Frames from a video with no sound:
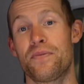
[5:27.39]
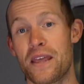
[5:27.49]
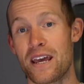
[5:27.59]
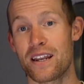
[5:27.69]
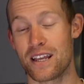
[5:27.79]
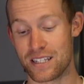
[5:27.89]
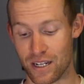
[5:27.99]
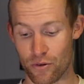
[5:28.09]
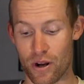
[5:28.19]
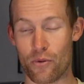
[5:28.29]
That is
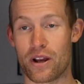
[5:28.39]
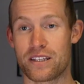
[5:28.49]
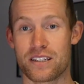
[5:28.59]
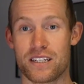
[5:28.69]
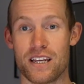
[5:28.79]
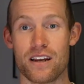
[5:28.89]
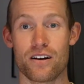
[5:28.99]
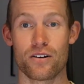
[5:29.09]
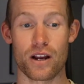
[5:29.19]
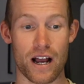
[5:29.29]
a great way to see
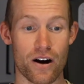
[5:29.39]
here,